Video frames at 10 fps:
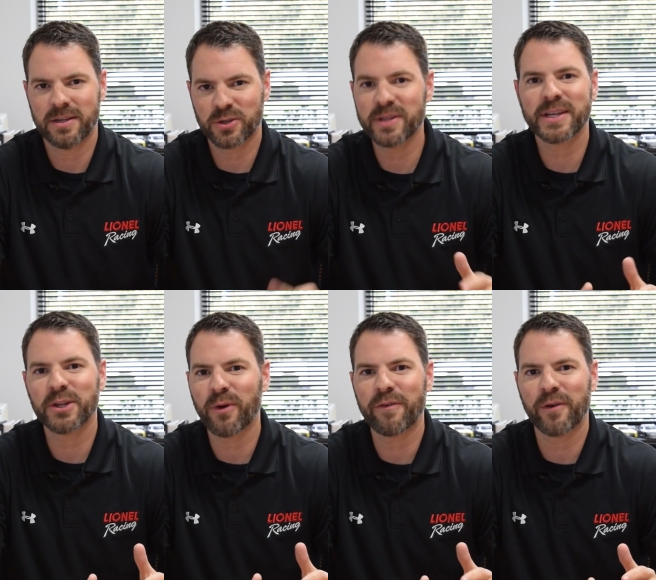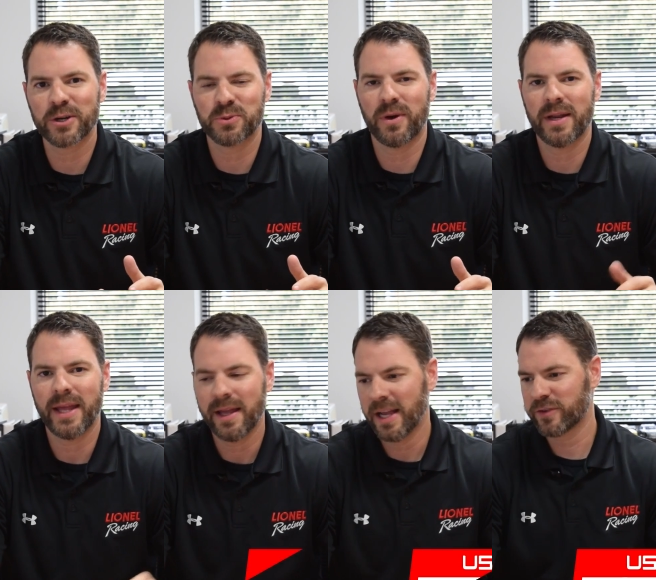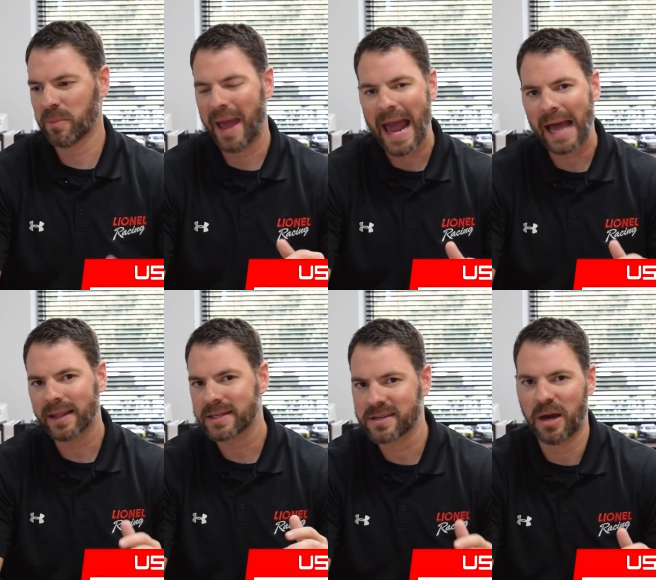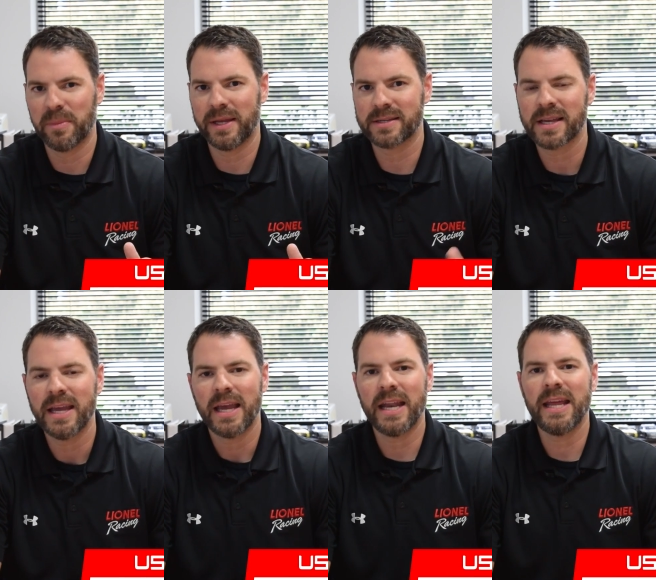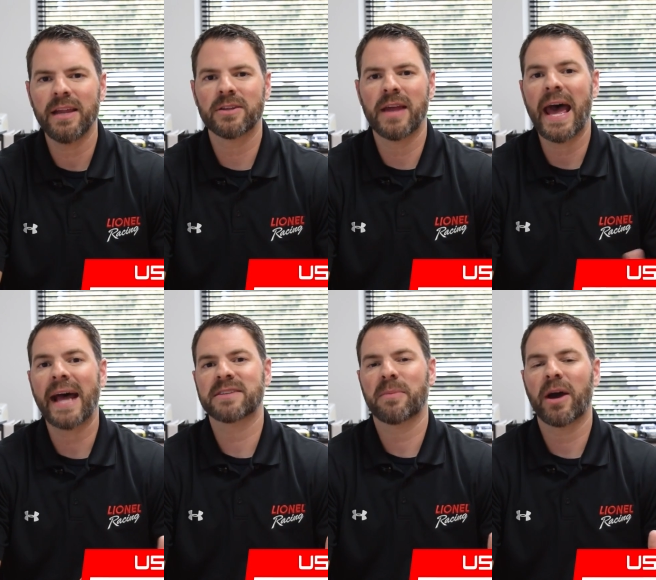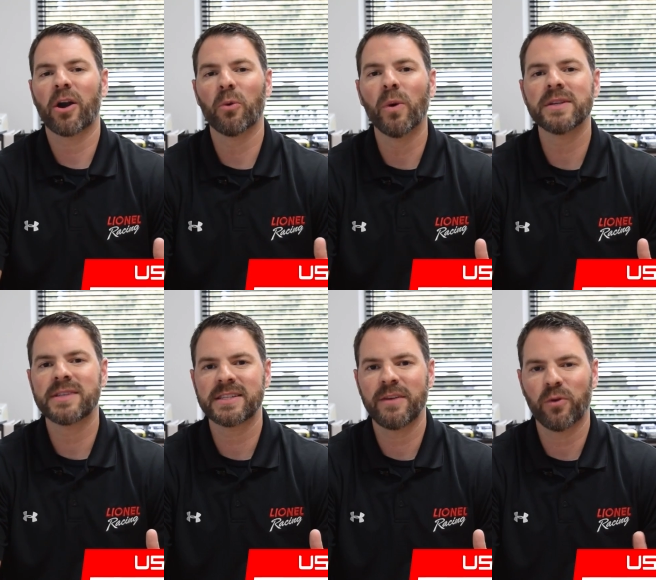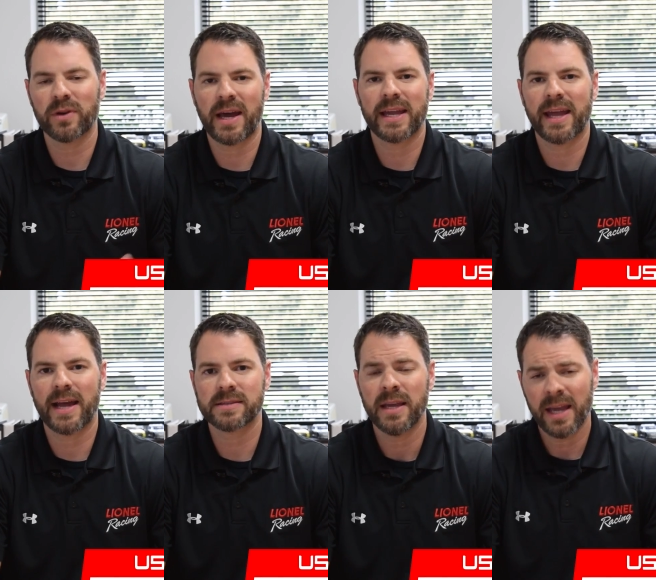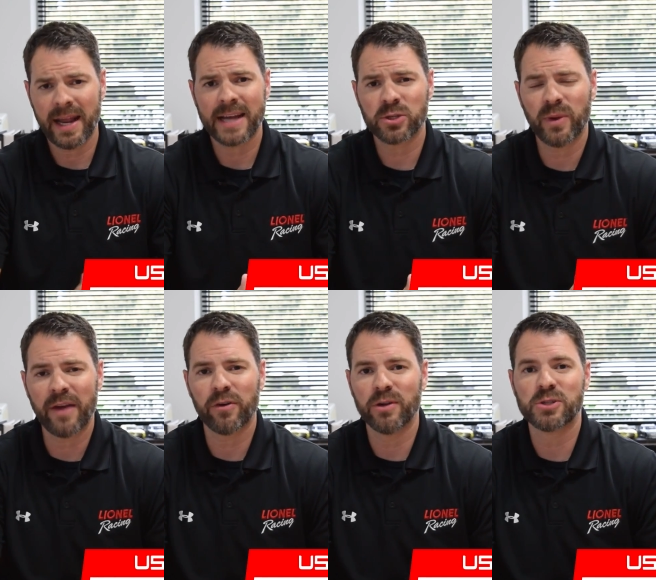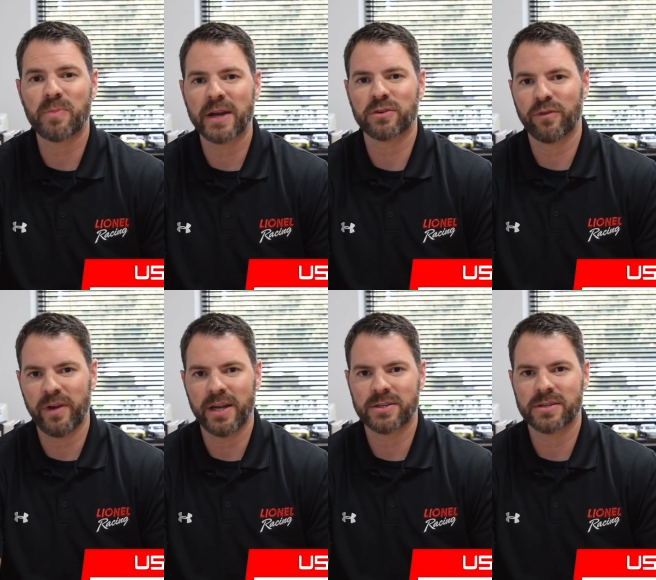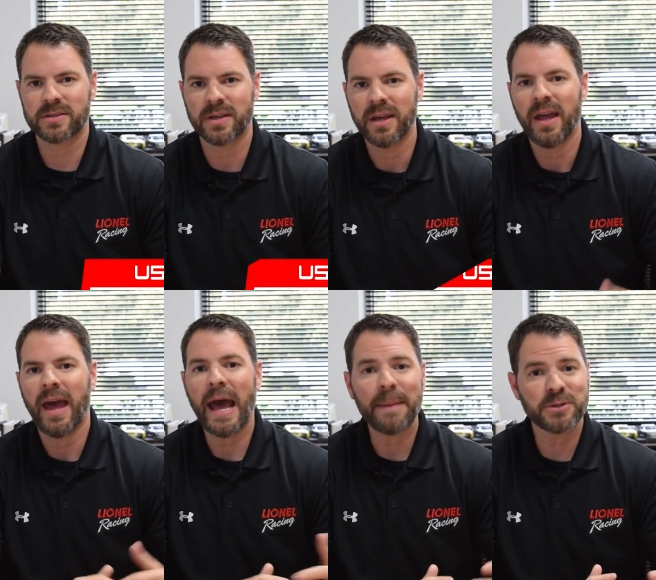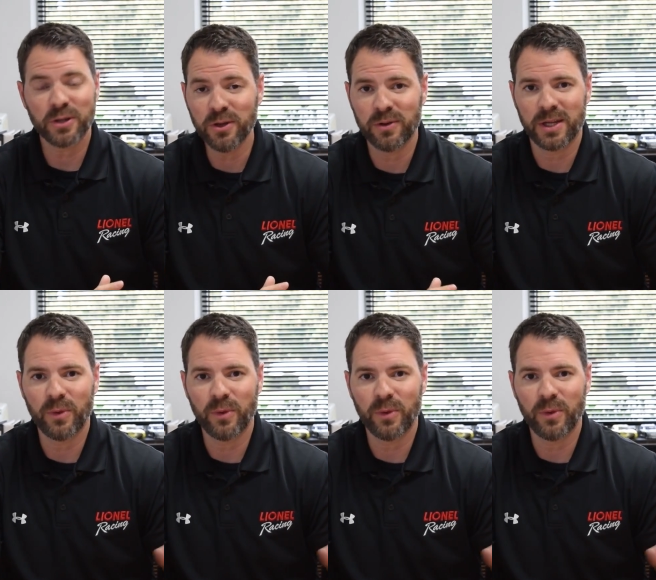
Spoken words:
So let's get to our first one. It's from Alex Cummings, and he asked about our 164 diecast and asked, do we ever do special finishes? Absolutely.